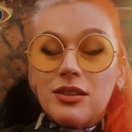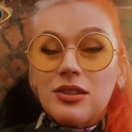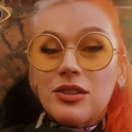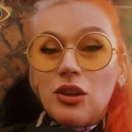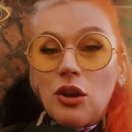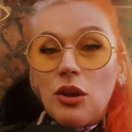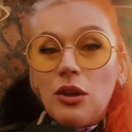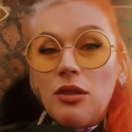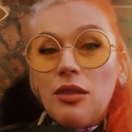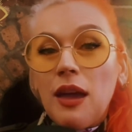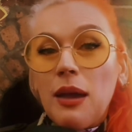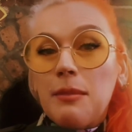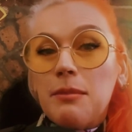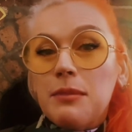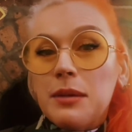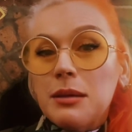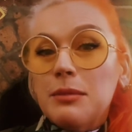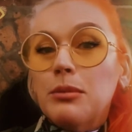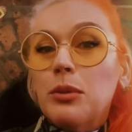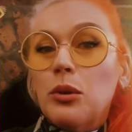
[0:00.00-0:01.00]
So, that
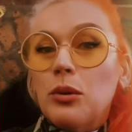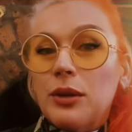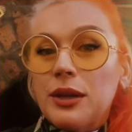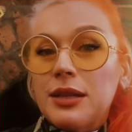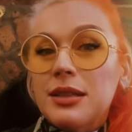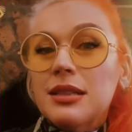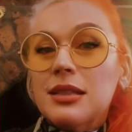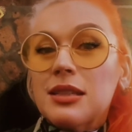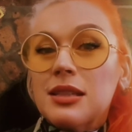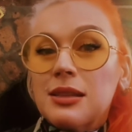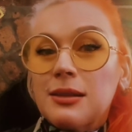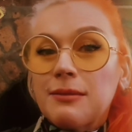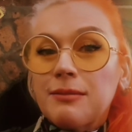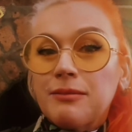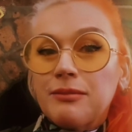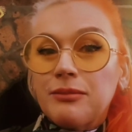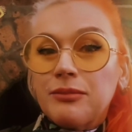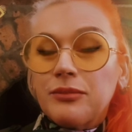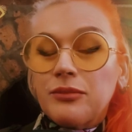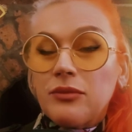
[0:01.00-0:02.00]
midpoint
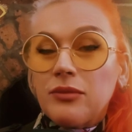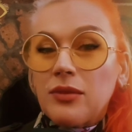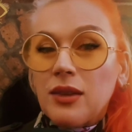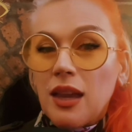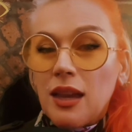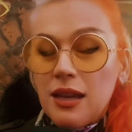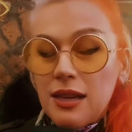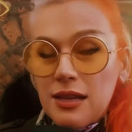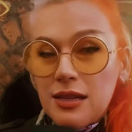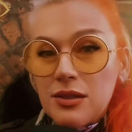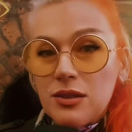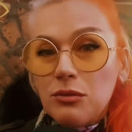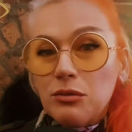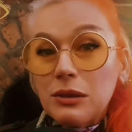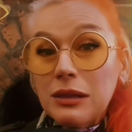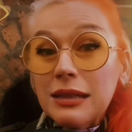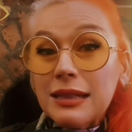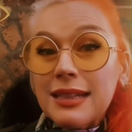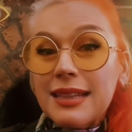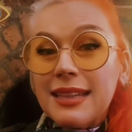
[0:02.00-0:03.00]
is
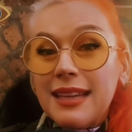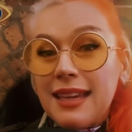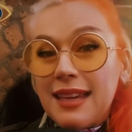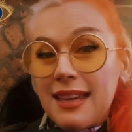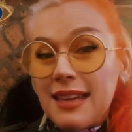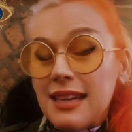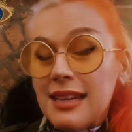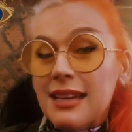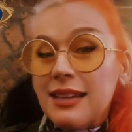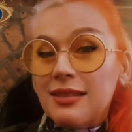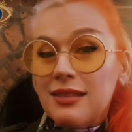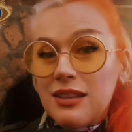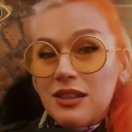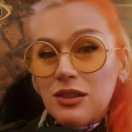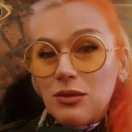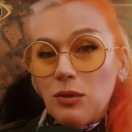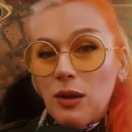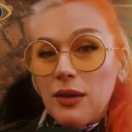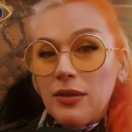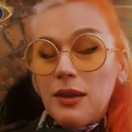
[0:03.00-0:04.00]
really key in
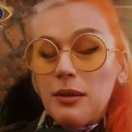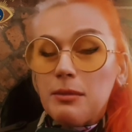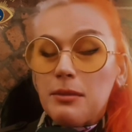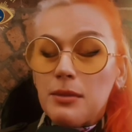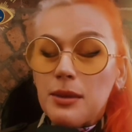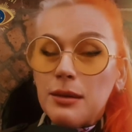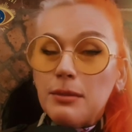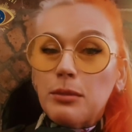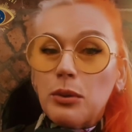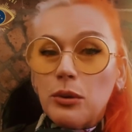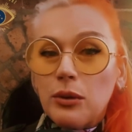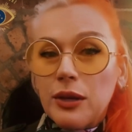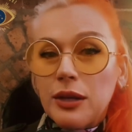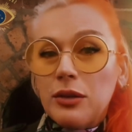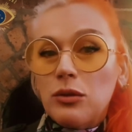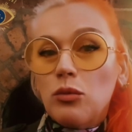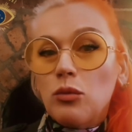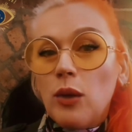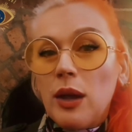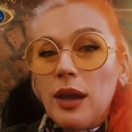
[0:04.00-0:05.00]
this one that
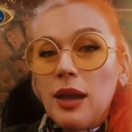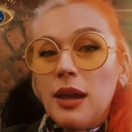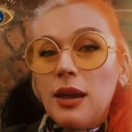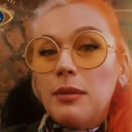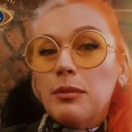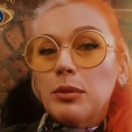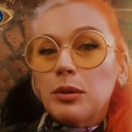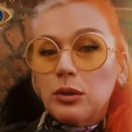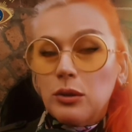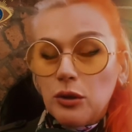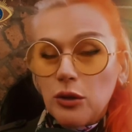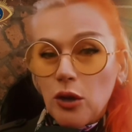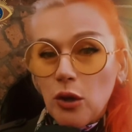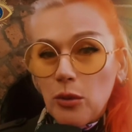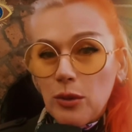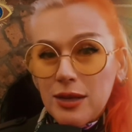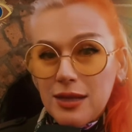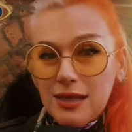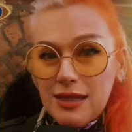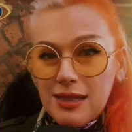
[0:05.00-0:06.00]
midpoint where
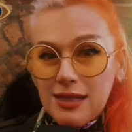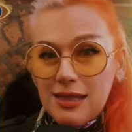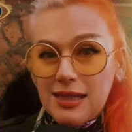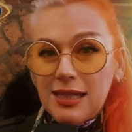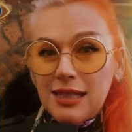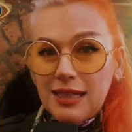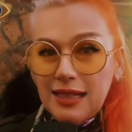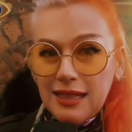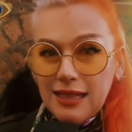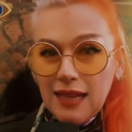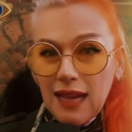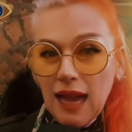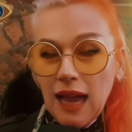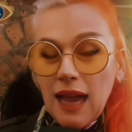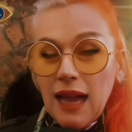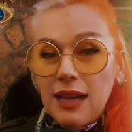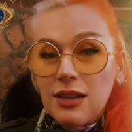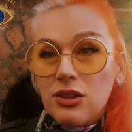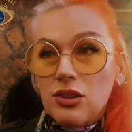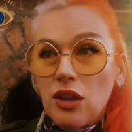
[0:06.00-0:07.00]
Pluto is sitting
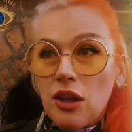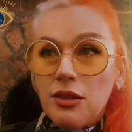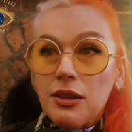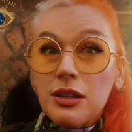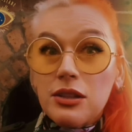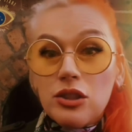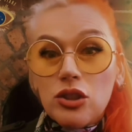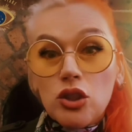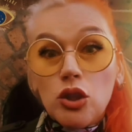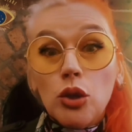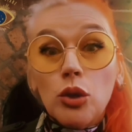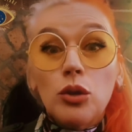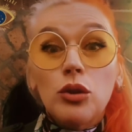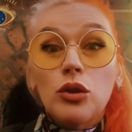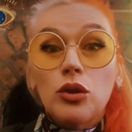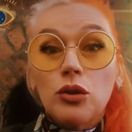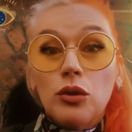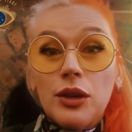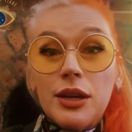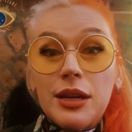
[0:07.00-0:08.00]
at, I think it's two
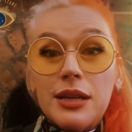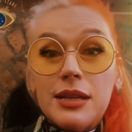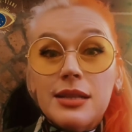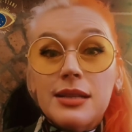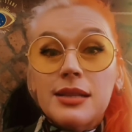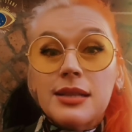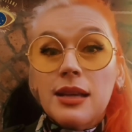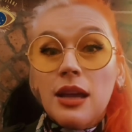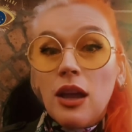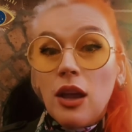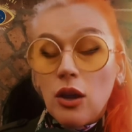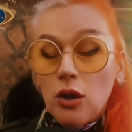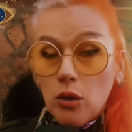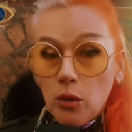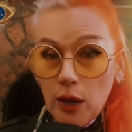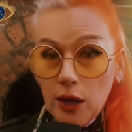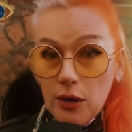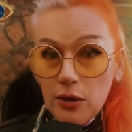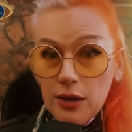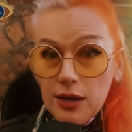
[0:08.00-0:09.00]
degrees
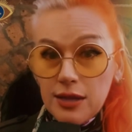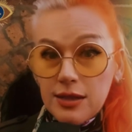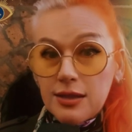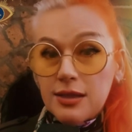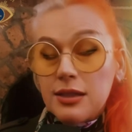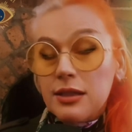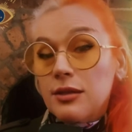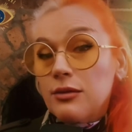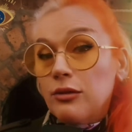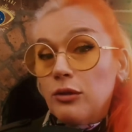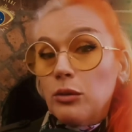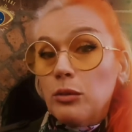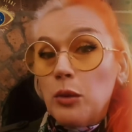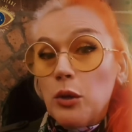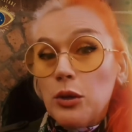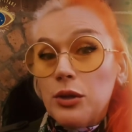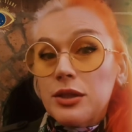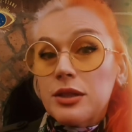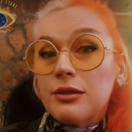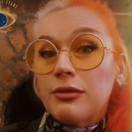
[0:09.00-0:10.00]
Aquarius. This full
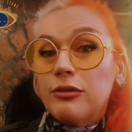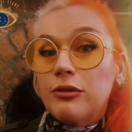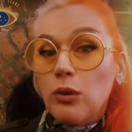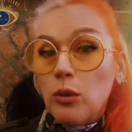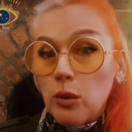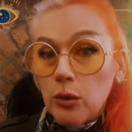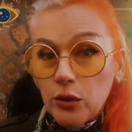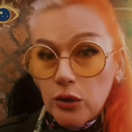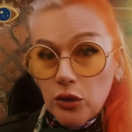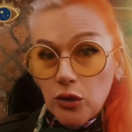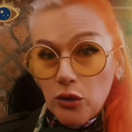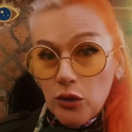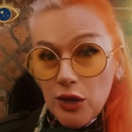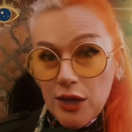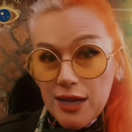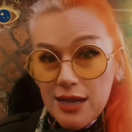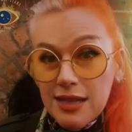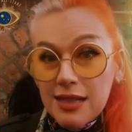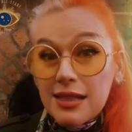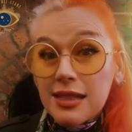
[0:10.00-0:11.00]
moon is four
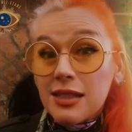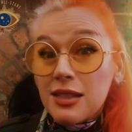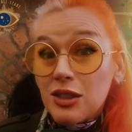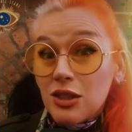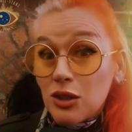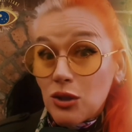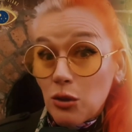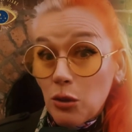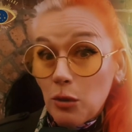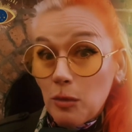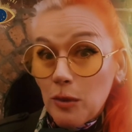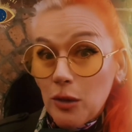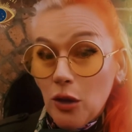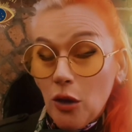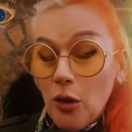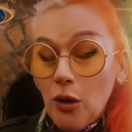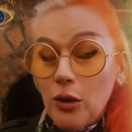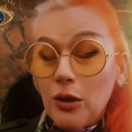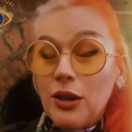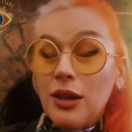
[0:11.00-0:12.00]
degrees
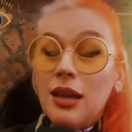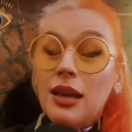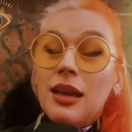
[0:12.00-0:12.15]
Scorpio.